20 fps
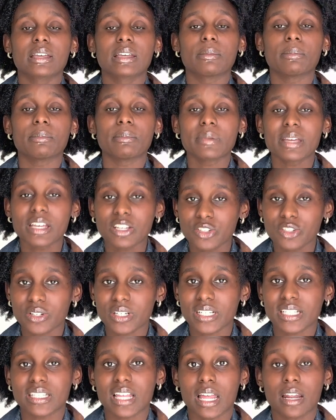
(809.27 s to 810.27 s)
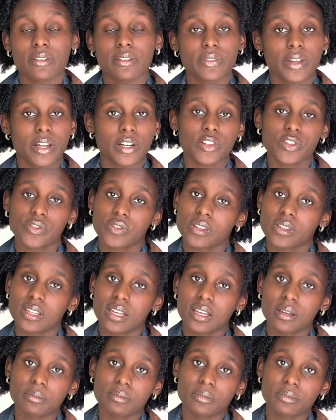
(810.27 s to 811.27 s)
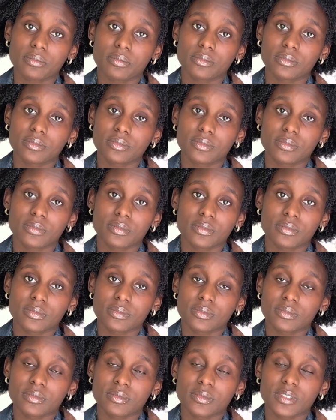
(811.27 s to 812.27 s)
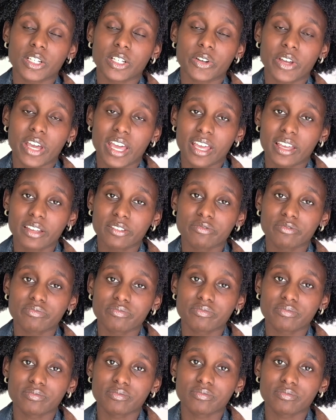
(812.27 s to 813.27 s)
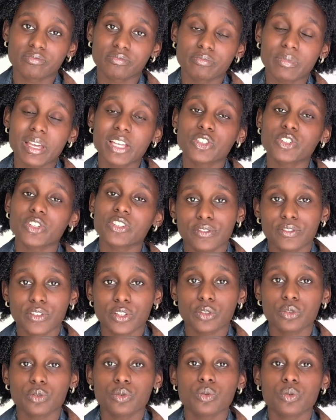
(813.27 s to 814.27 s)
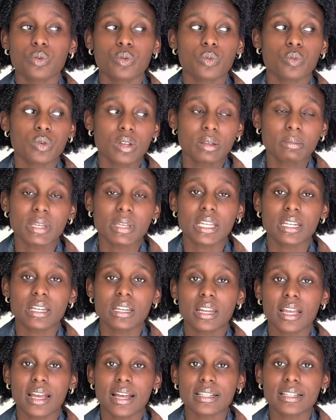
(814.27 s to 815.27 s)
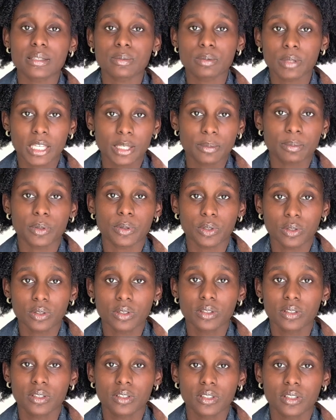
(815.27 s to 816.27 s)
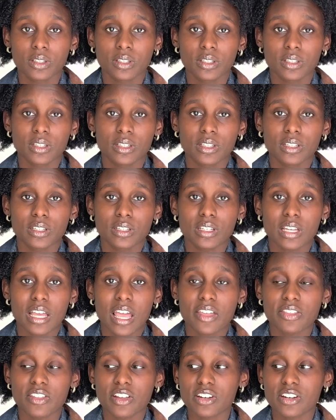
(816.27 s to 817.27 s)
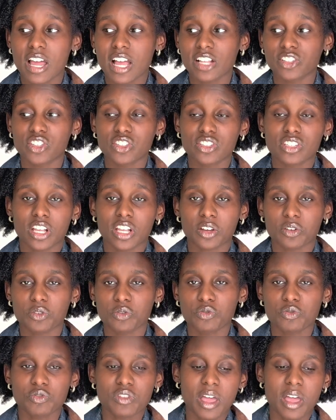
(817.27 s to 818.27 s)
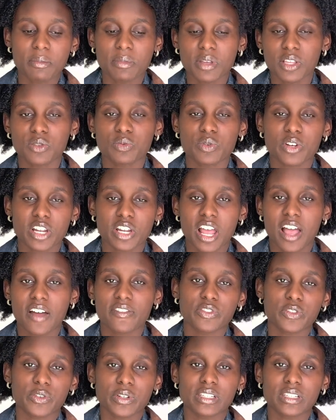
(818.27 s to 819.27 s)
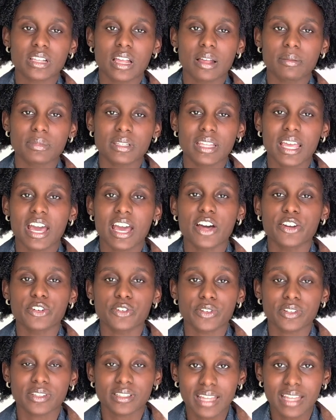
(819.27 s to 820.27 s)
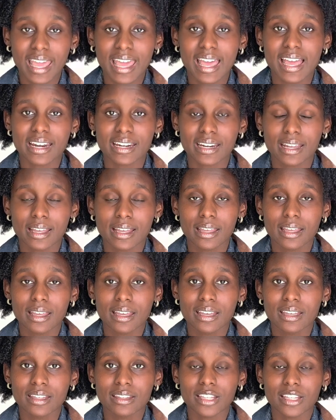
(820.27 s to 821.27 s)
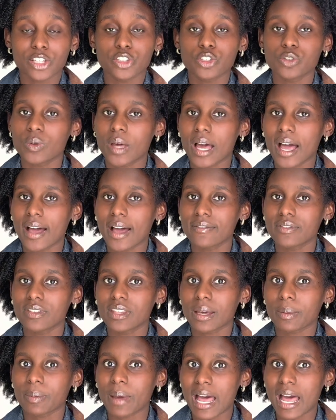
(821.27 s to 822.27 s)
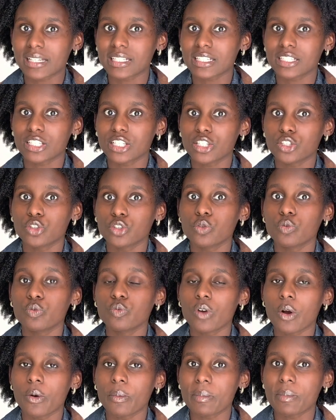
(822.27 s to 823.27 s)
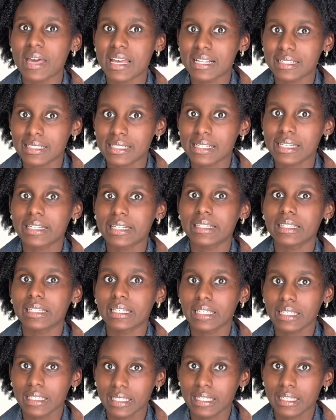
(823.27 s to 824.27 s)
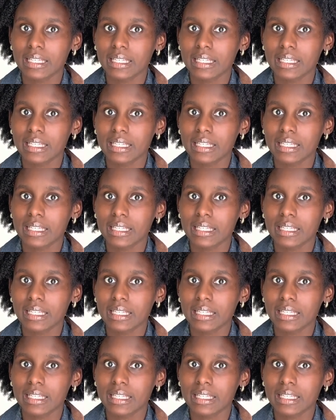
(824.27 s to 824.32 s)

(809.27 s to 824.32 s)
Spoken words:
make sure it's not a fetish for them. Okay? Make sure that you women as people, and they're not just like, ooh, that means we're gonna have threesomes. They understand that you have the capacity to romantically